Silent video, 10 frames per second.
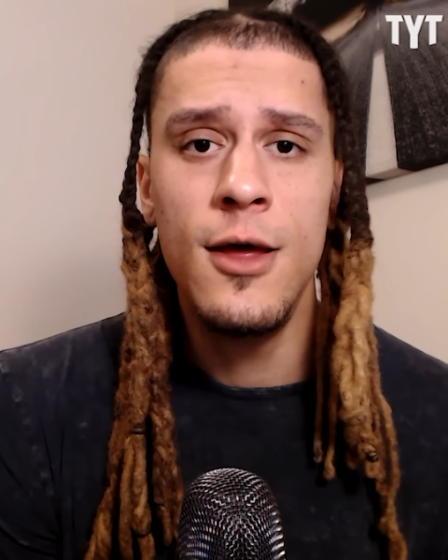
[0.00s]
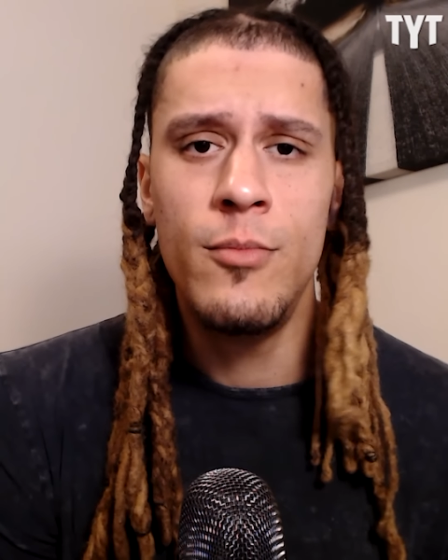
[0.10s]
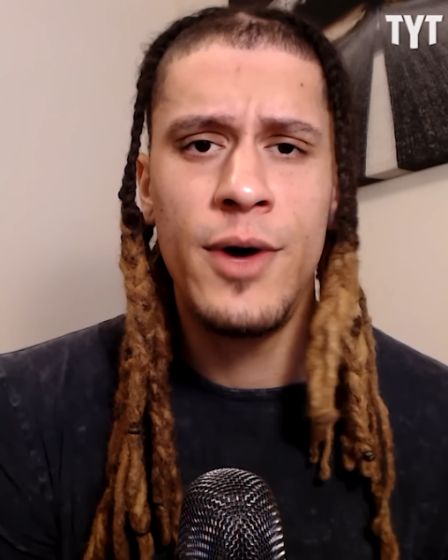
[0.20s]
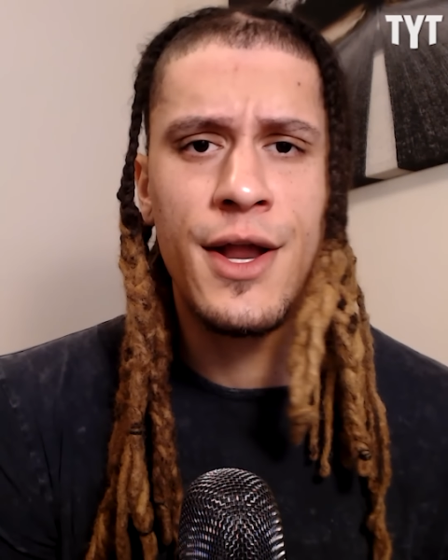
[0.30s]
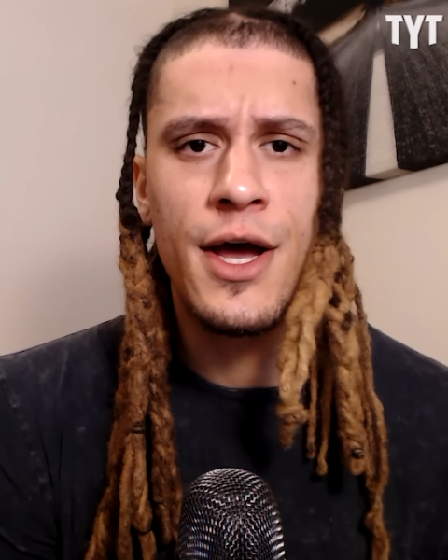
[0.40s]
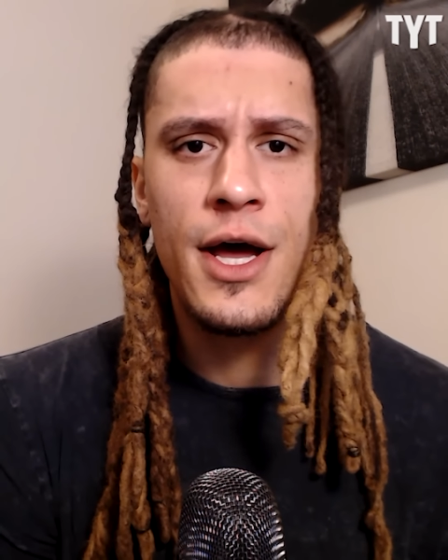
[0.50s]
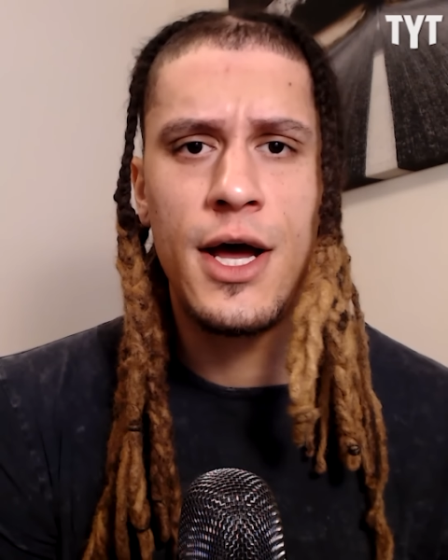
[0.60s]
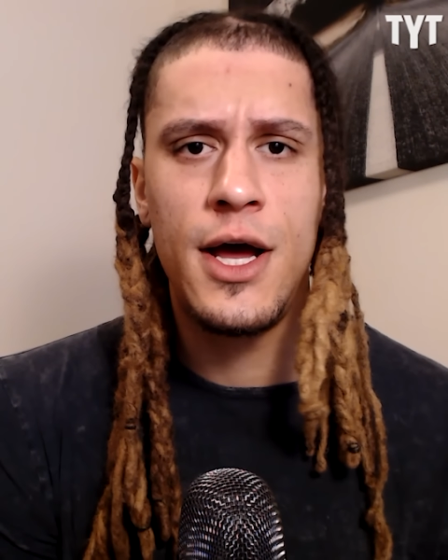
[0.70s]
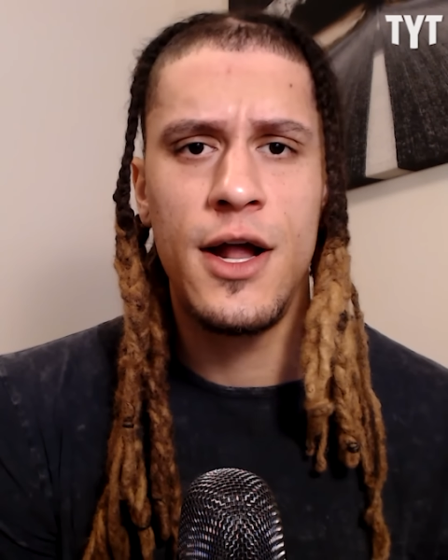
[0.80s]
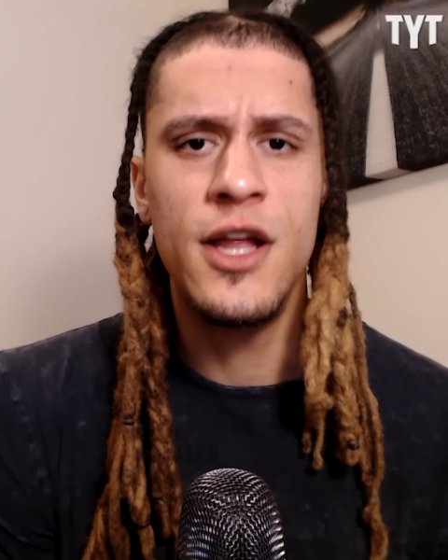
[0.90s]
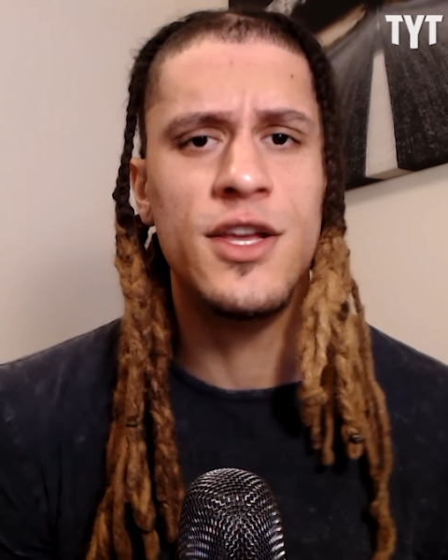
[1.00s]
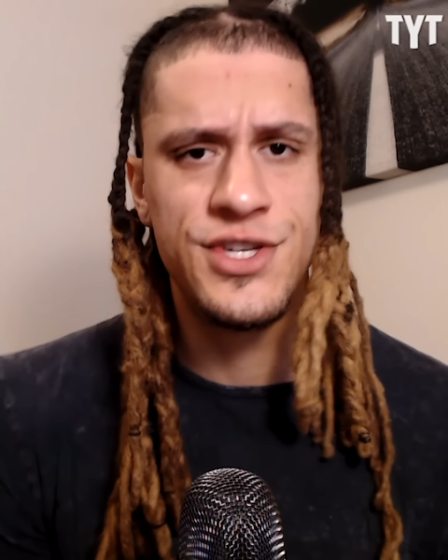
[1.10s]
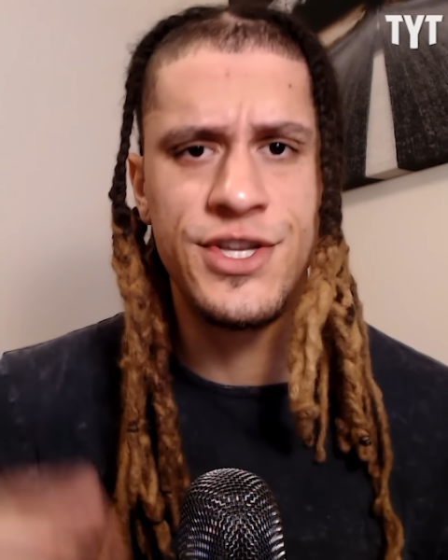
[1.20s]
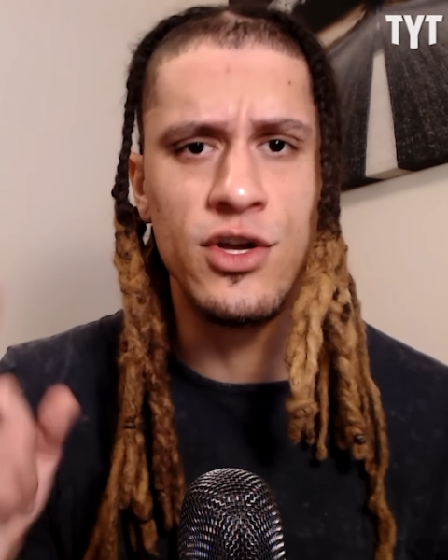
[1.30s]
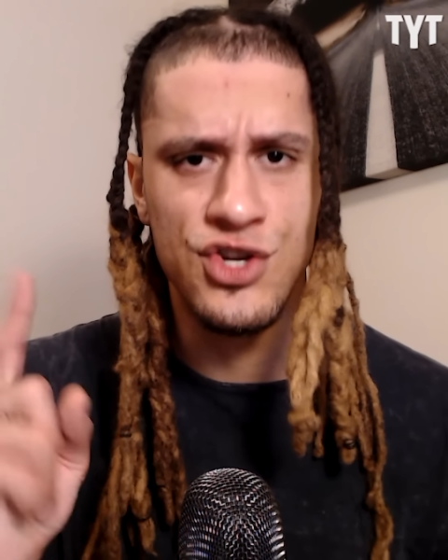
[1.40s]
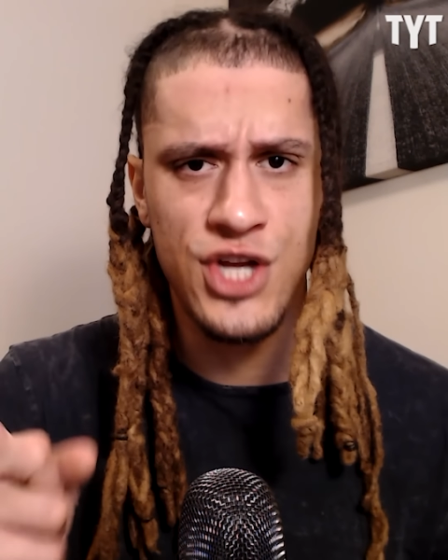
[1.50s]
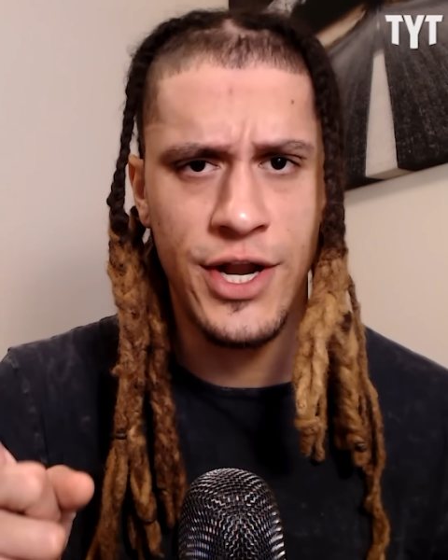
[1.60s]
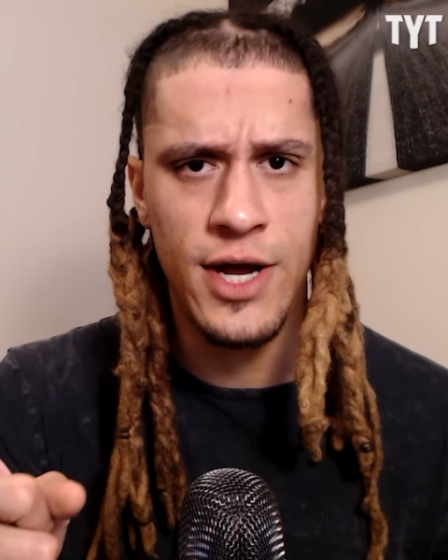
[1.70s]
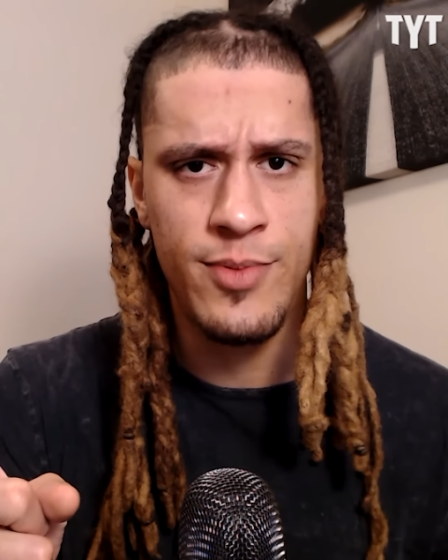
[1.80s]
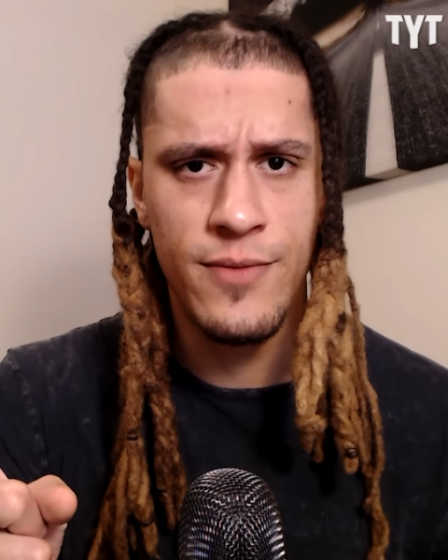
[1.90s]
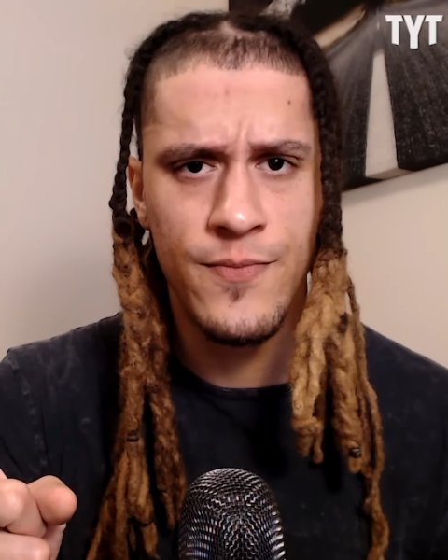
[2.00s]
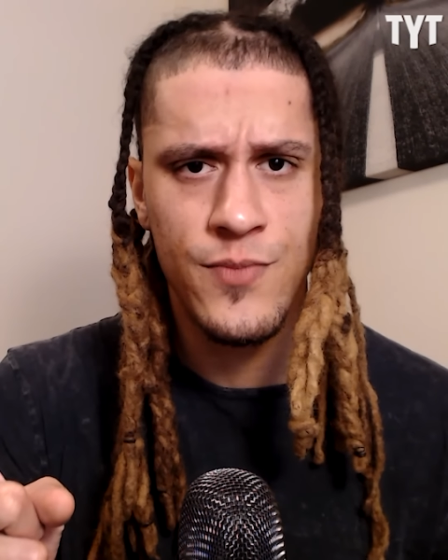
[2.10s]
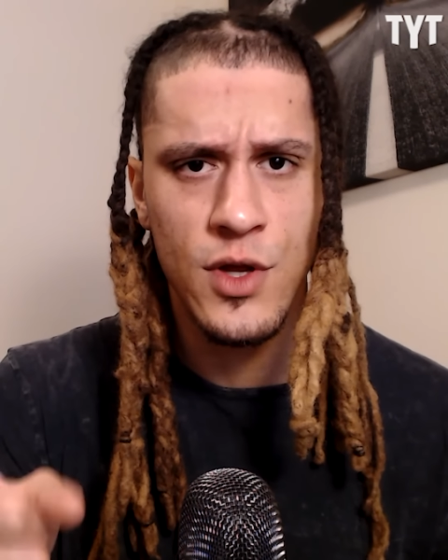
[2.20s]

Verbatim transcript: But uh, still, shut up,